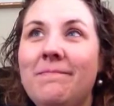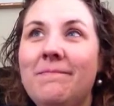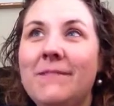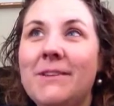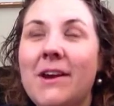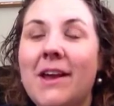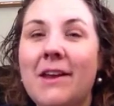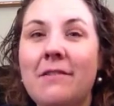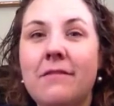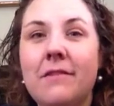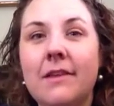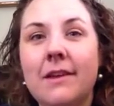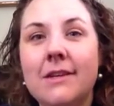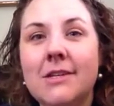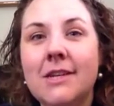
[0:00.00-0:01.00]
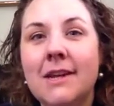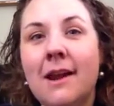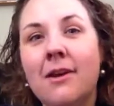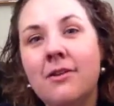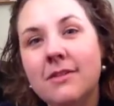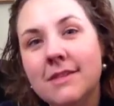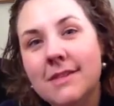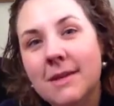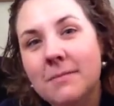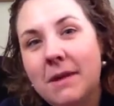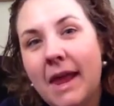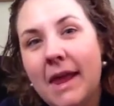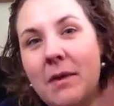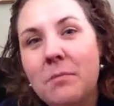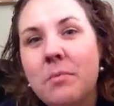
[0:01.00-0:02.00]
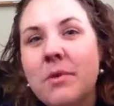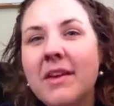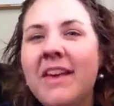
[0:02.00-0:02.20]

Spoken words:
so I kind of feel like she and I are in the same camp.